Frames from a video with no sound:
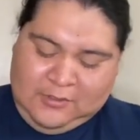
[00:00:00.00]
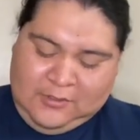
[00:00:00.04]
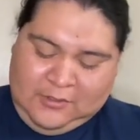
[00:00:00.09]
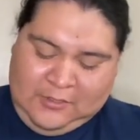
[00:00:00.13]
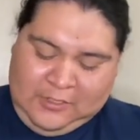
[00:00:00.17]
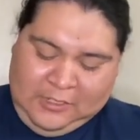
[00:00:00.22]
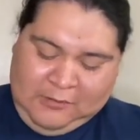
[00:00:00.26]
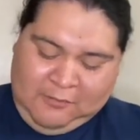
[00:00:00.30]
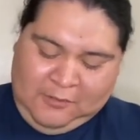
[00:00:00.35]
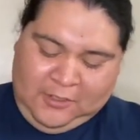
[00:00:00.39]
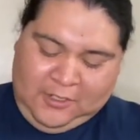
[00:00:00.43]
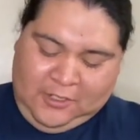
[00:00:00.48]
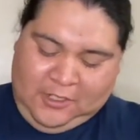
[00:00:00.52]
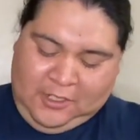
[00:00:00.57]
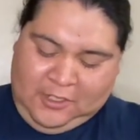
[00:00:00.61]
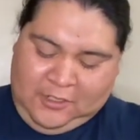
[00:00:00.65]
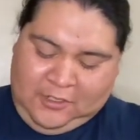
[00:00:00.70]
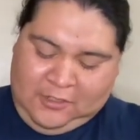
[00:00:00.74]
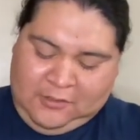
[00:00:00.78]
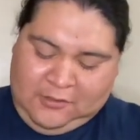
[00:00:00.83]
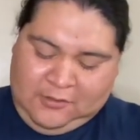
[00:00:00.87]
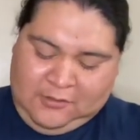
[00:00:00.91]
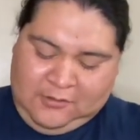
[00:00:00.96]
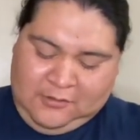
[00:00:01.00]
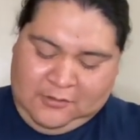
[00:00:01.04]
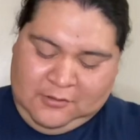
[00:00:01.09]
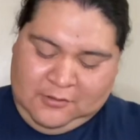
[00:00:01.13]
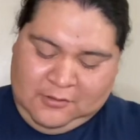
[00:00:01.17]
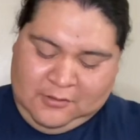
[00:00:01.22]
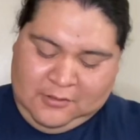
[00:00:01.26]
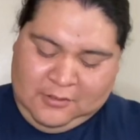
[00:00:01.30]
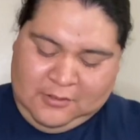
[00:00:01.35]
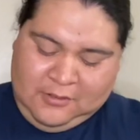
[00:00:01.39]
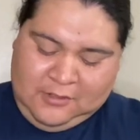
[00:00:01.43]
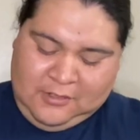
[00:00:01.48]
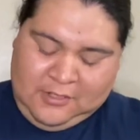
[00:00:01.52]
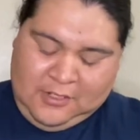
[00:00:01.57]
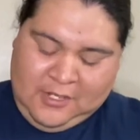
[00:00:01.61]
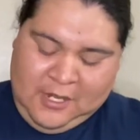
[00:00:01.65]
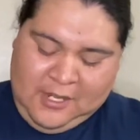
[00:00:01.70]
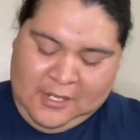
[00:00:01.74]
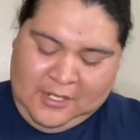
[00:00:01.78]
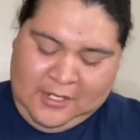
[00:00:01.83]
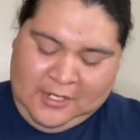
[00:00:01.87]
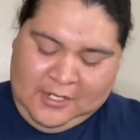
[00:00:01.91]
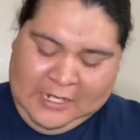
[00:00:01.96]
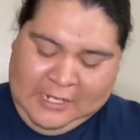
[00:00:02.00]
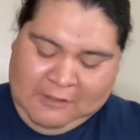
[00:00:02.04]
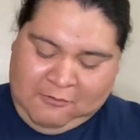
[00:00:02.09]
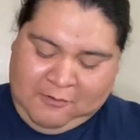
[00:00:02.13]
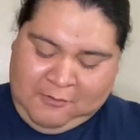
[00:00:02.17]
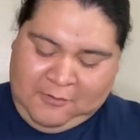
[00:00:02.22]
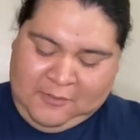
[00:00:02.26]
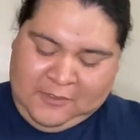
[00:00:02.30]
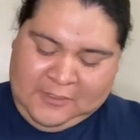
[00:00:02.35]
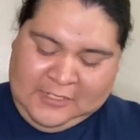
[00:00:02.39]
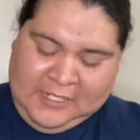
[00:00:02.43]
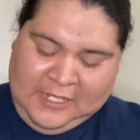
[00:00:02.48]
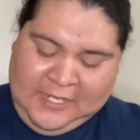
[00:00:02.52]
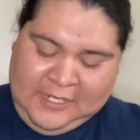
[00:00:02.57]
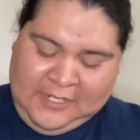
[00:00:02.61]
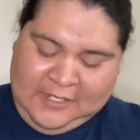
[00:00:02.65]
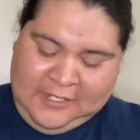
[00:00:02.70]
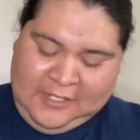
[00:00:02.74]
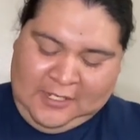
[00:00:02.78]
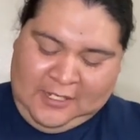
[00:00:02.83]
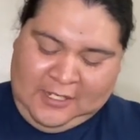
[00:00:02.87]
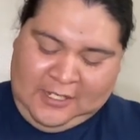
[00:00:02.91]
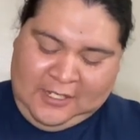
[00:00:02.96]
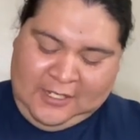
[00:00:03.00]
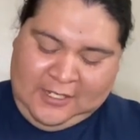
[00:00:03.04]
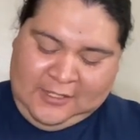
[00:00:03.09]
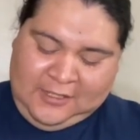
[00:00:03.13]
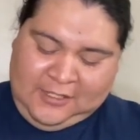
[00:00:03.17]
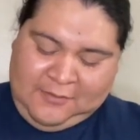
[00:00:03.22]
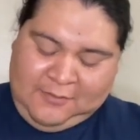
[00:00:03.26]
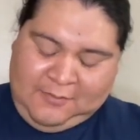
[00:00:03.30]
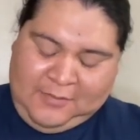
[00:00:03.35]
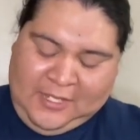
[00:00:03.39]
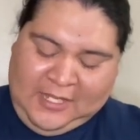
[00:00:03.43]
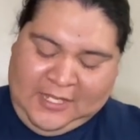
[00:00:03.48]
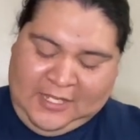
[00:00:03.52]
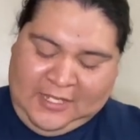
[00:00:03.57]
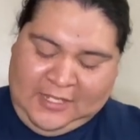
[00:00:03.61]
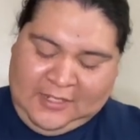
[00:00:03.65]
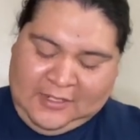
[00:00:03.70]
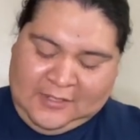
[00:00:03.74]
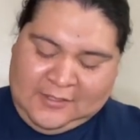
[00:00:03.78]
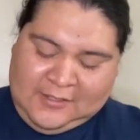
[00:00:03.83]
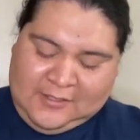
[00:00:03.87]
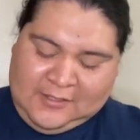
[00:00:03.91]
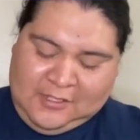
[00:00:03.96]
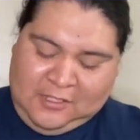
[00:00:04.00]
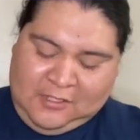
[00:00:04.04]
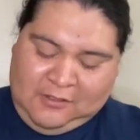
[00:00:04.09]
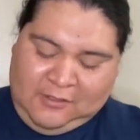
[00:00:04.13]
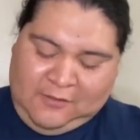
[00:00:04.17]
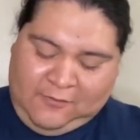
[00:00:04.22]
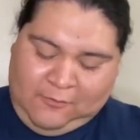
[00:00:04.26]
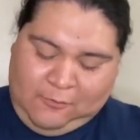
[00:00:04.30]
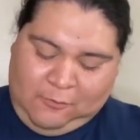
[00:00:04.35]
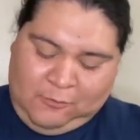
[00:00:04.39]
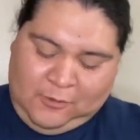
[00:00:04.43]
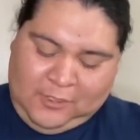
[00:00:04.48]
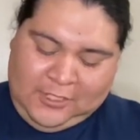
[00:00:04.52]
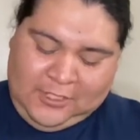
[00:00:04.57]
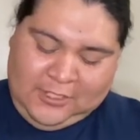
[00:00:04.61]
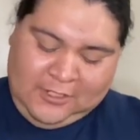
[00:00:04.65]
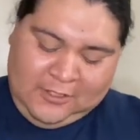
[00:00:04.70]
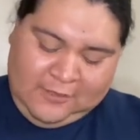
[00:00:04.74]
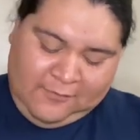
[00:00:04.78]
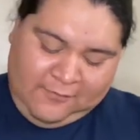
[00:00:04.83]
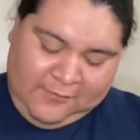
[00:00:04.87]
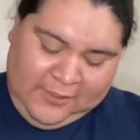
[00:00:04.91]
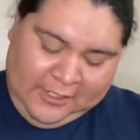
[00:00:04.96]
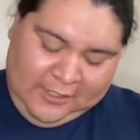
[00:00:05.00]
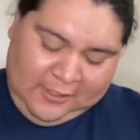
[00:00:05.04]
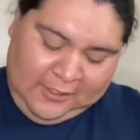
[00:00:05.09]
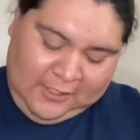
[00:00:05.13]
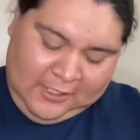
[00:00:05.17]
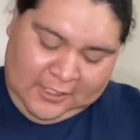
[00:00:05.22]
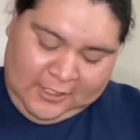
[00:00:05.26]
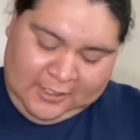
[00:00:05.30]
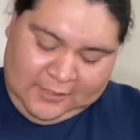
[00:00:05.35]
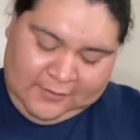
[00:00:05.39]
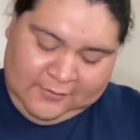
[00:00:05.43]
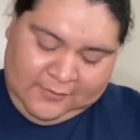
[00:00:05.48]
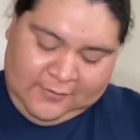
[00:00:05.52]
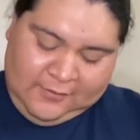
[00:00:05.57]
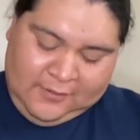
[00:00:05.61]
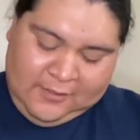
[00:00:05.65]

I would go and then I would tie a knot in the back. So if one fell off,